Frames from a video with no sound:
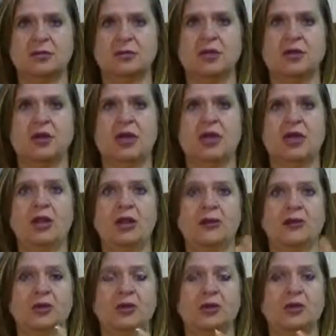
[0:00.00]
put all
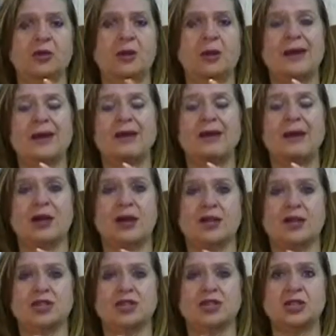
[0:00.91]
of your credit
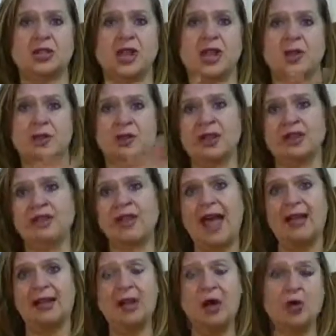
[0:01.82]
cards together in
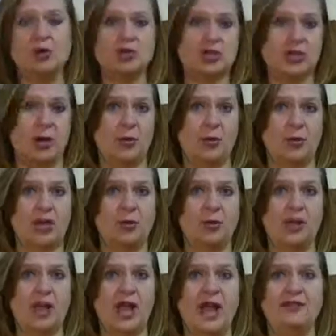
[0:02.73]
that loan, so that way you
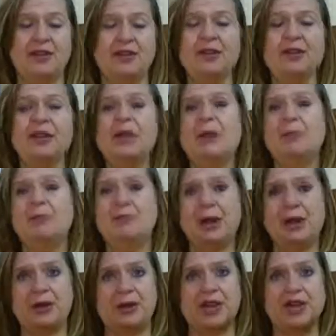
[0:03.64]
will have a
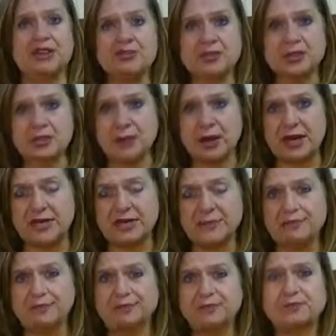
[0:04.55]
better interest
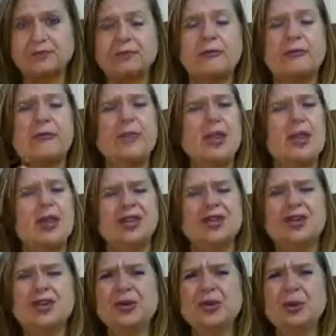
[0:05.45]
rate.
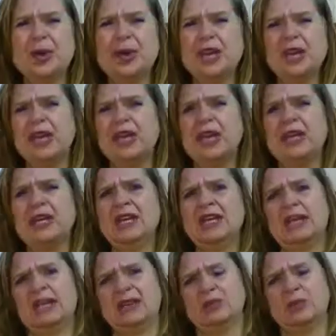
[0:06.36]
Another way
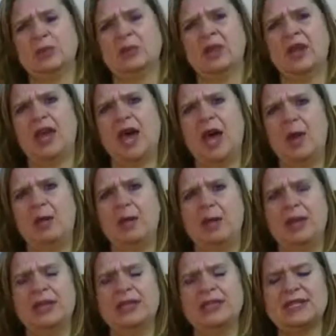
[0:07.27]
that would
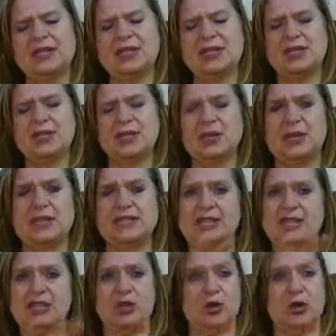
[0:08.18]
help is to,
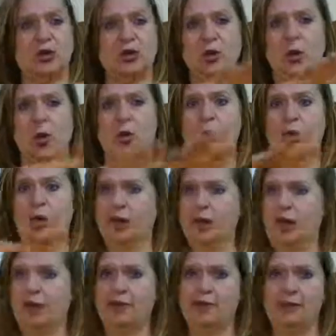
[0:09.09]
let's say you owe a
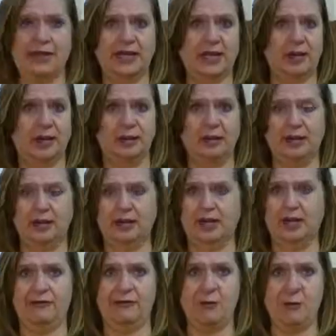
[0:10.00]
lot of money a little bit
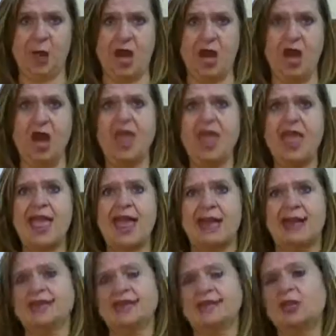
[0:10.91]
everywhere,
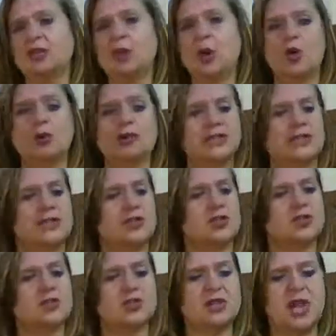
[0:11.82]
and let's say you owe
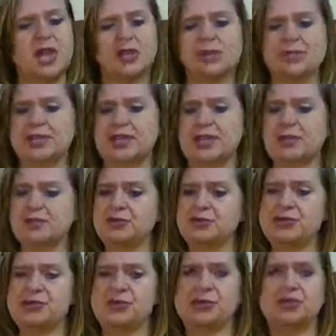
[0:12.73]
$600 there
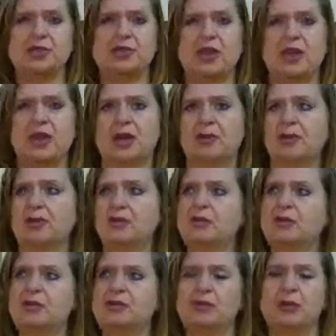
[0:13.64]
and $200 there
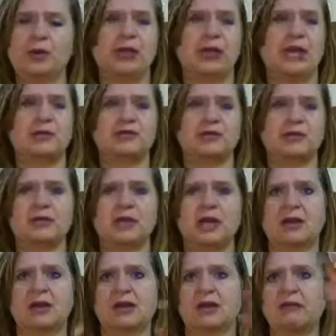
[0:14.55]
and $3,000
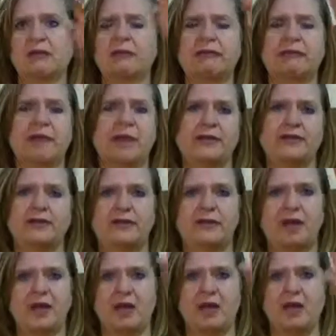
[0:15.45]
there and $5,000
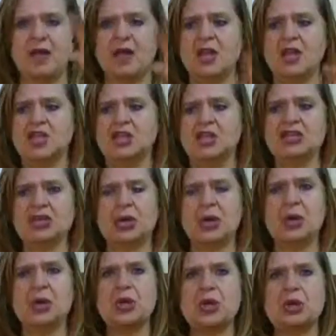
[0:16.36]
there.
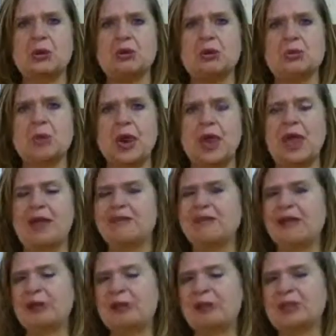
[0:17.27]
So what I
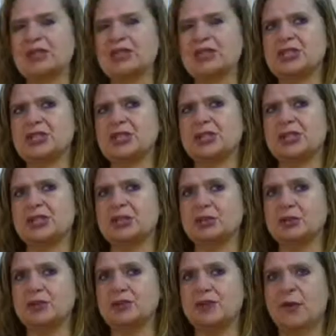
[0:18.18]
found was
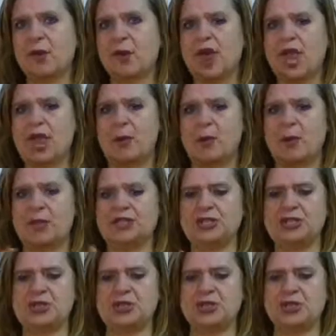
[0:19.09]
useful
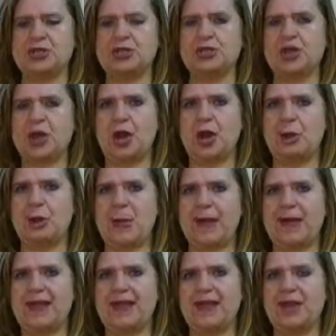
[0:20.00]
was to start
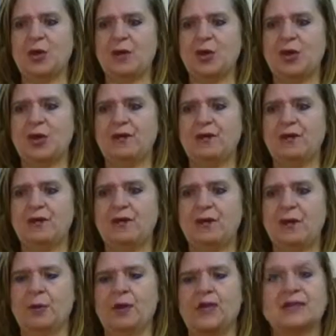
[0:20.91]
by getting rid of
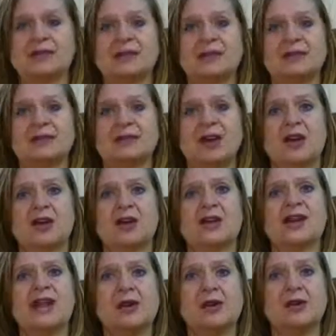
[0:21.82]
the ones that
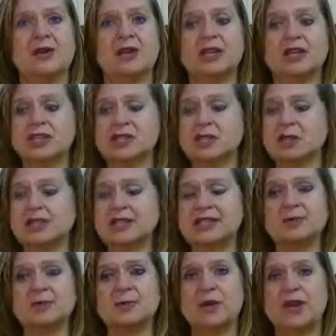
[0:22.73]
are little. So
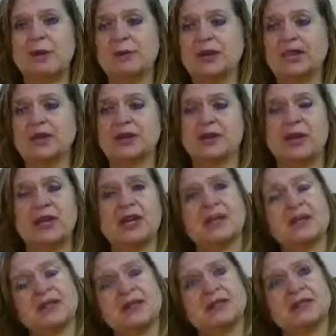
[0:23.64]
this month I'm
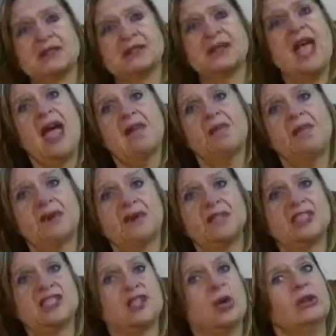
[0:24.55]
clearing this debt
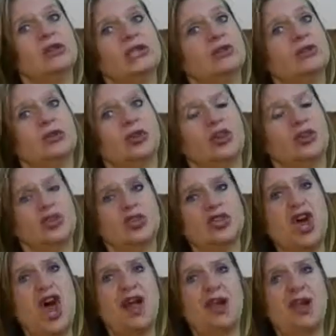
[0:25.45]
because it's only
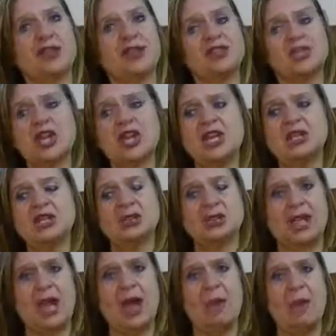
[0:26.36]
$200.
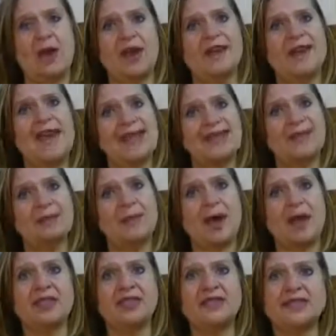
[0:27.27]
So that way next
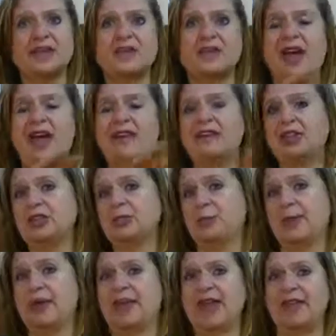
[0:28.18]
month, instead of having
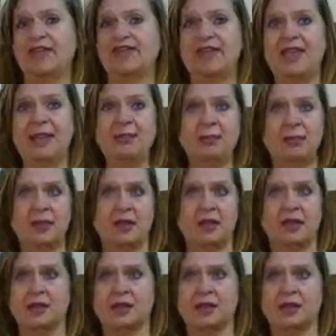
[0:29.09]
to pay at 10